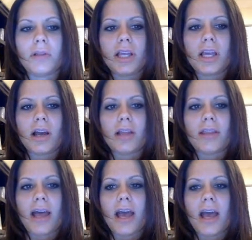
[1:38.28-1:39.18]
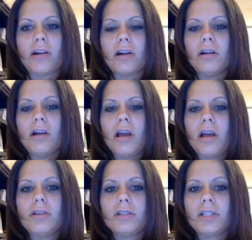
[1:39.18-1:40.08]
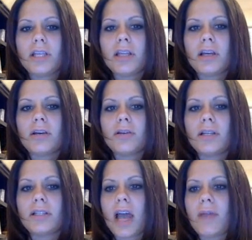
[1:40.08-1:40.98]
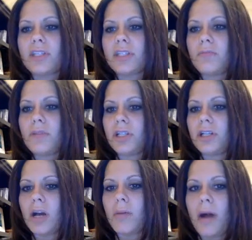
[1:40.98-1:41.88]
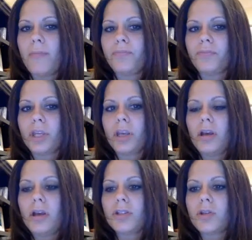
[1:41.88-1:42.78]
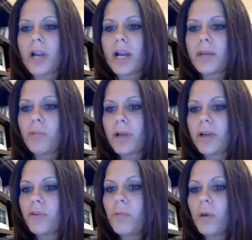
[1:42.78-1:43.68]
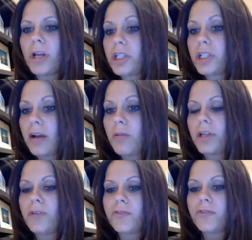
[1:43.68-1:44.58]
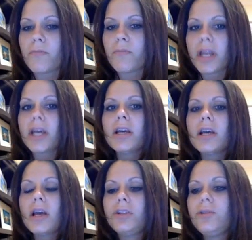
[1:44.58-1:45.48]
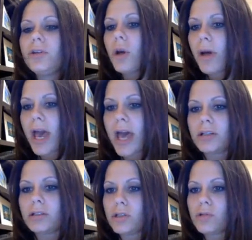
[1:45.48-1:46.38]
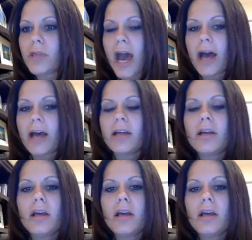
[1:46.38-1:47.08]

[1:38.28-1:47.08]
clicking on that header, you'll see the assignment submission come up. So at any point, if you want to check what you've submitted, you can go ahead and do that.